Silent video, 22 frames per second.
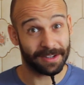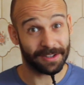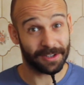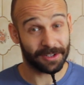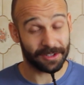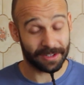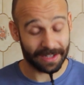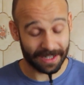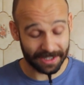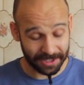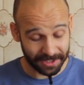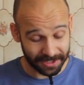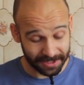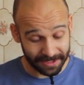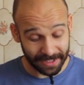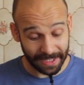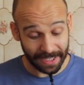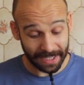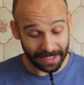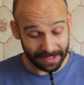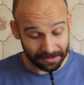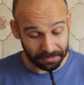You could actually
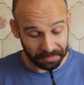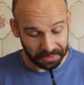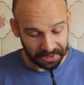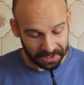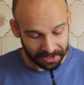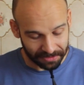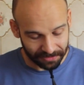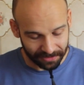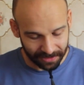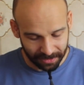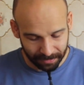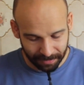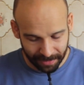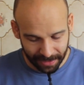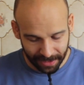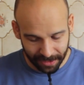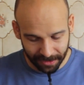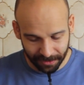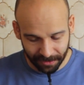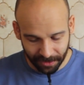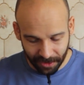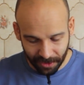say it's perfectly
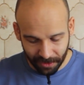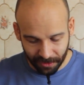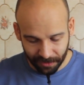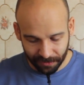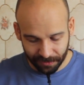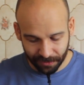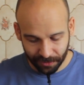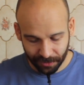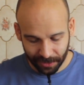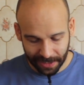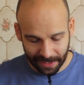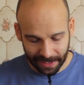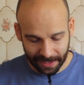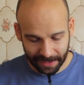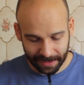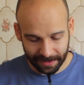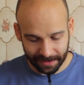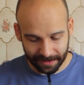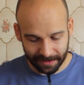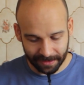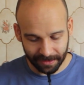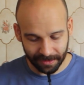made for your
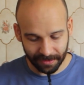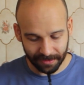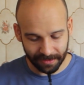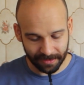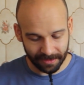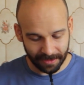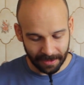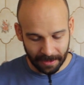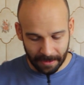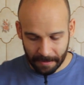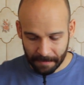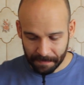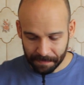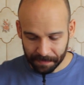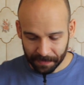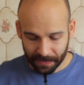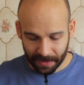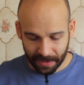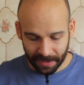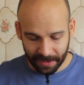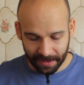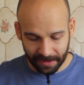hand, and it
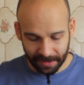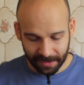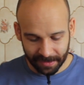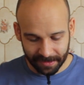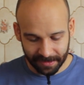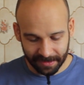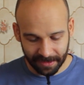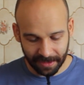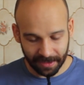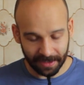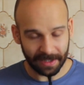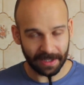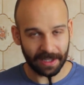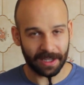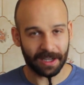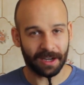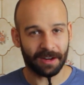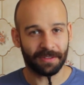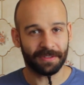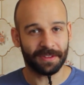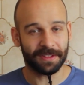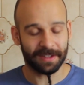can sit on any
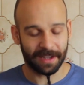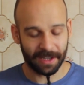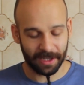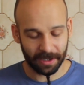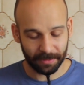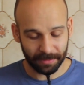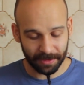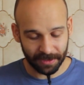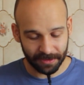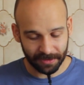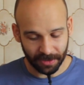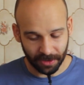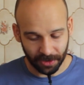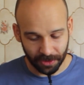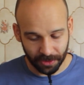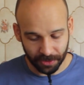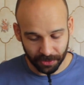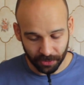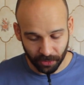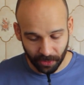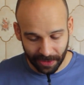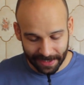coffee table. It's got a
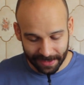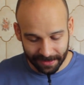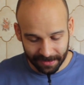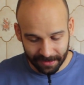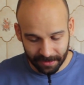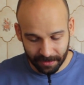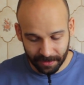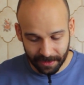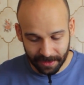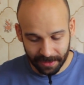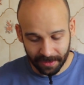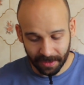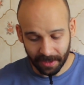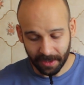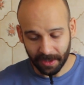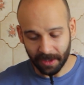good weight to it.